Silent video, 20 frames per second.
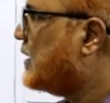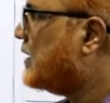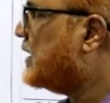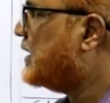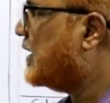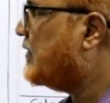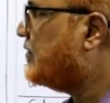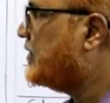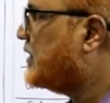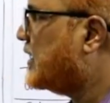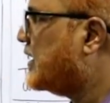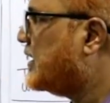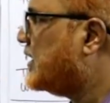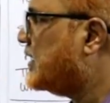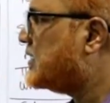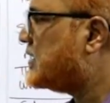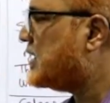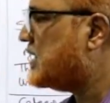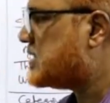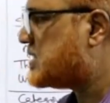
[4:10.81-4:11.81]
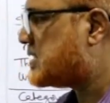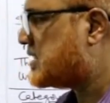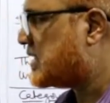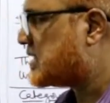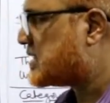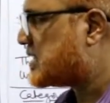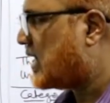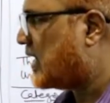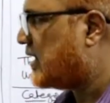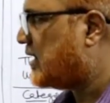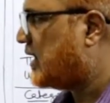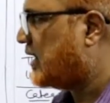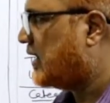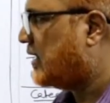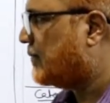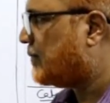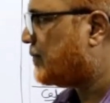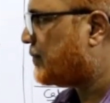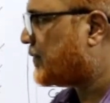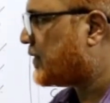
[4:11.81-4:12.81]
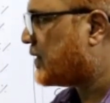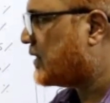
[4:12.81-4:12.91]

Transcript: Then 33,600